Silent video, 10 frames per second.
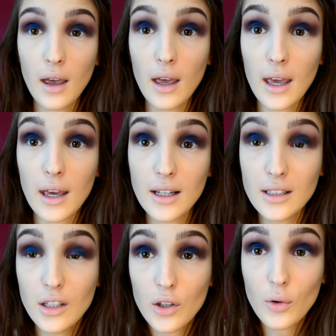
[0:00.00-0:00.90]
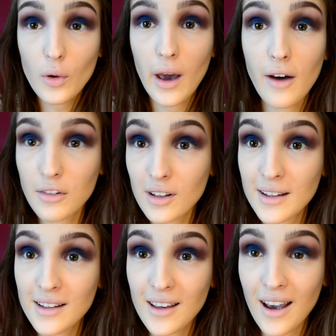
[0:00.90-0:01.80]
And you have a
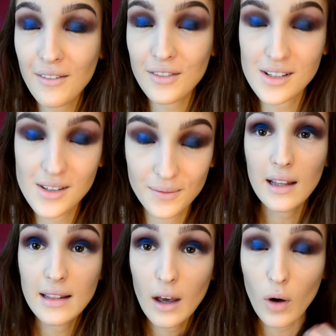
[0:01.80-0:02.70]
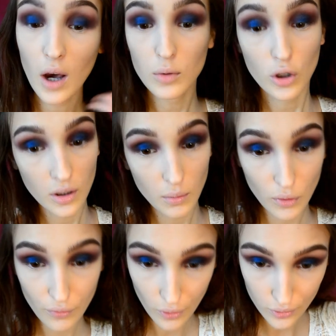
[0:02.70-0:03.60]
clean canvas. Now I'm gonna
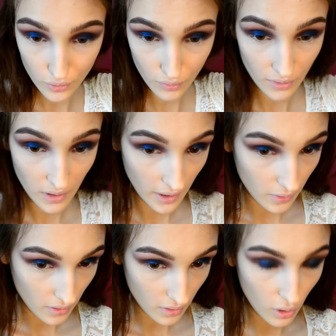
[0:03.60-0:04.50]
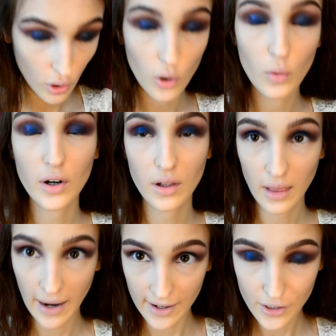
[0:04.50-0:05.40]
move on to the lower
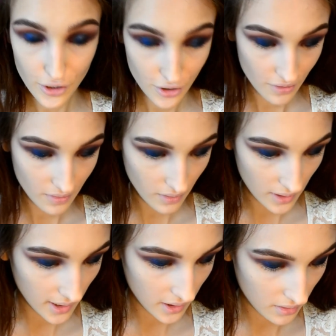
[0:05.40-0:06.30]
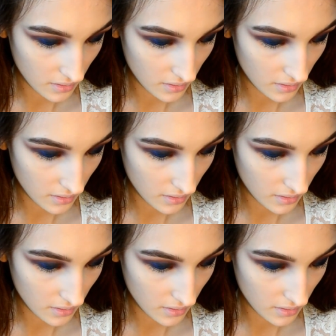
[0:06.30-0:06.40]
lash line,